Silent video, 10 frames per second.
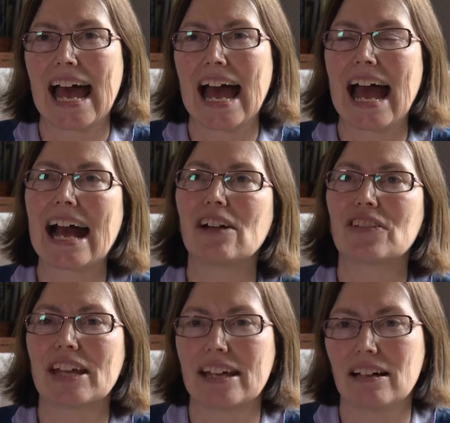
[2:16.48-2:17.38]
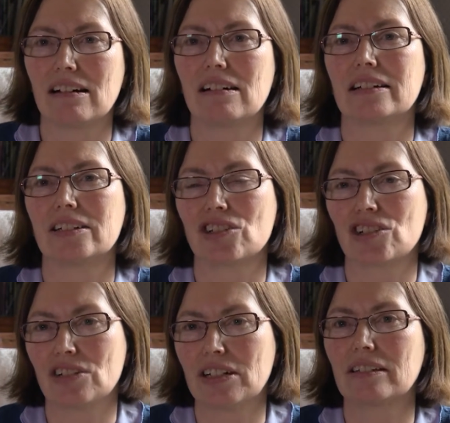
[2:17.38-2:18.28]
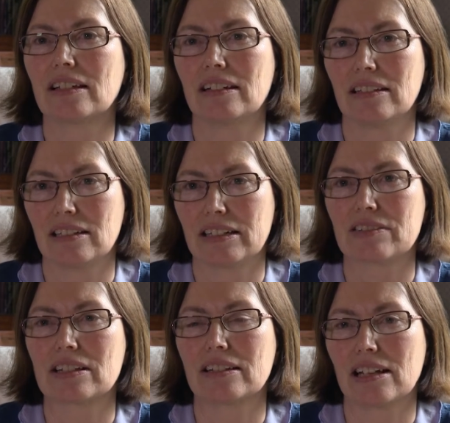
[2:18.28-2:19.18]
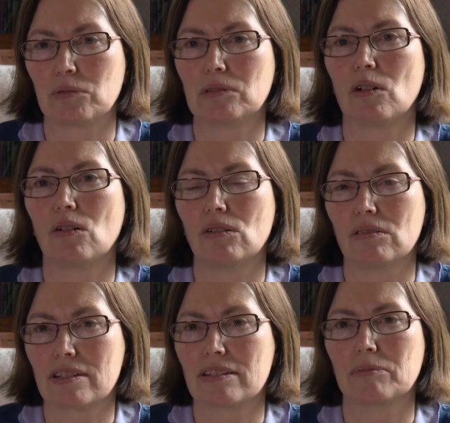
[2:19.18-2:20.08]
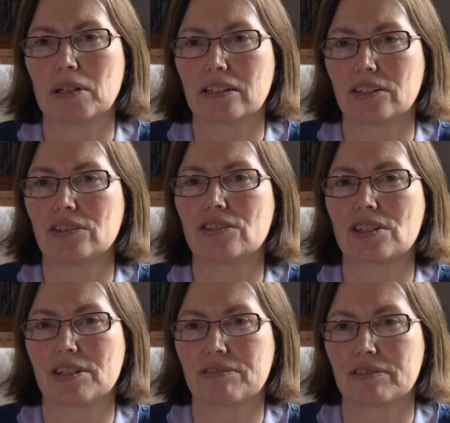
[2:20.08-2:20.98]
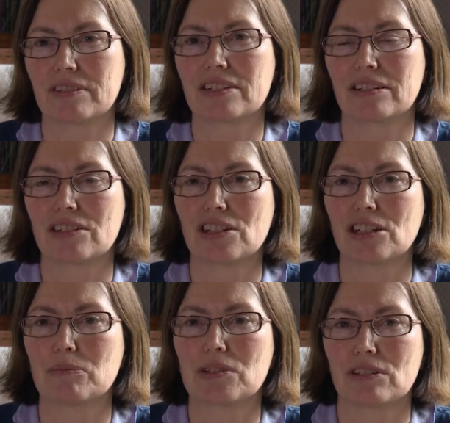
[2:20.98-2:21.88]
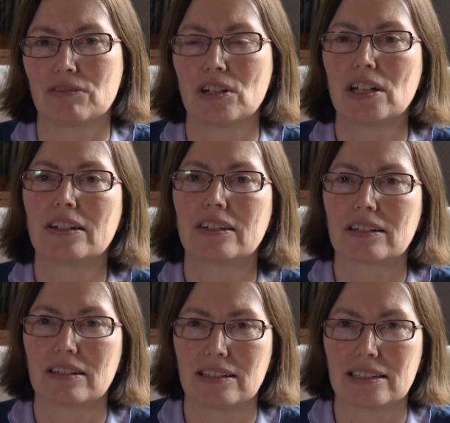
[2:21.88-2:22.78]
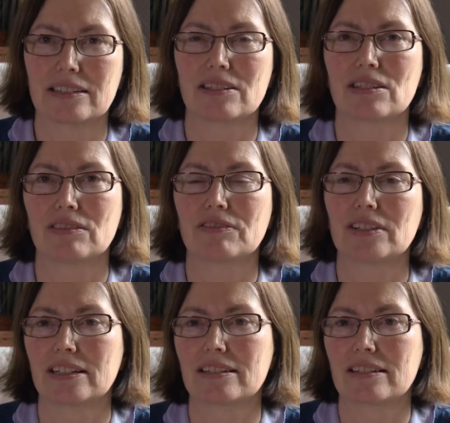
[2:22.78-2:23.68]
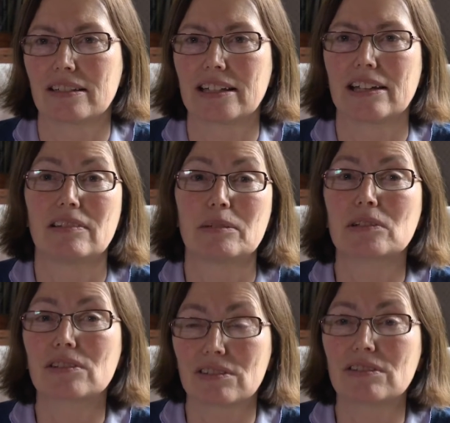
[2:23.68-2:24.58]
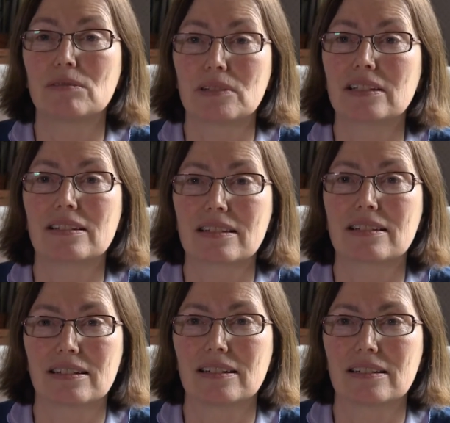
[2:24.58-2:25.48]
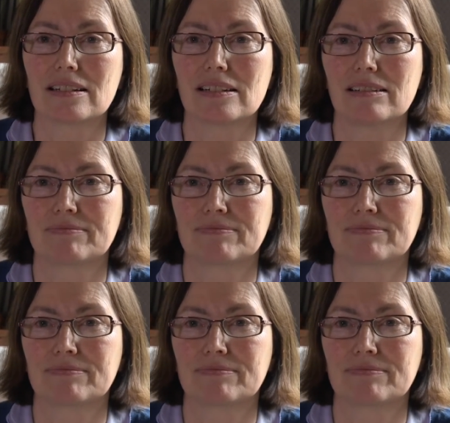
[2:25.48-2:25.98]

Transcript: how they are enjoying their lives, and that will also make a huge difference in terms of the kinds of things that they're able to do within society.